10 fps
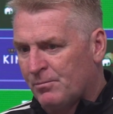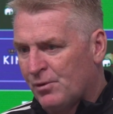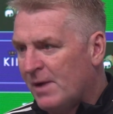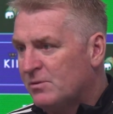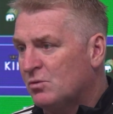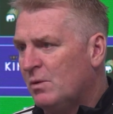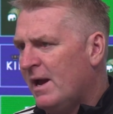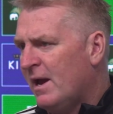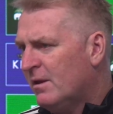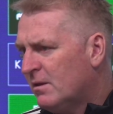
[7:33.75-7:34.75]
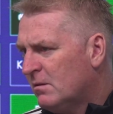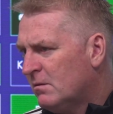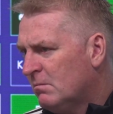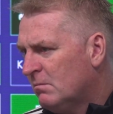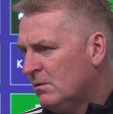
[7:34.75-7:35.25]
proud to wear,
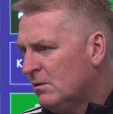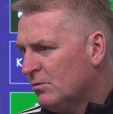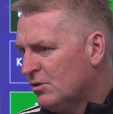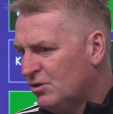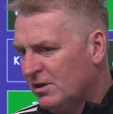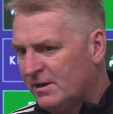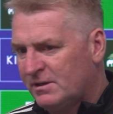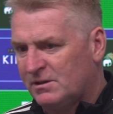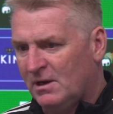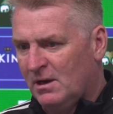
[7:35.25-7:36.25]
the shirt.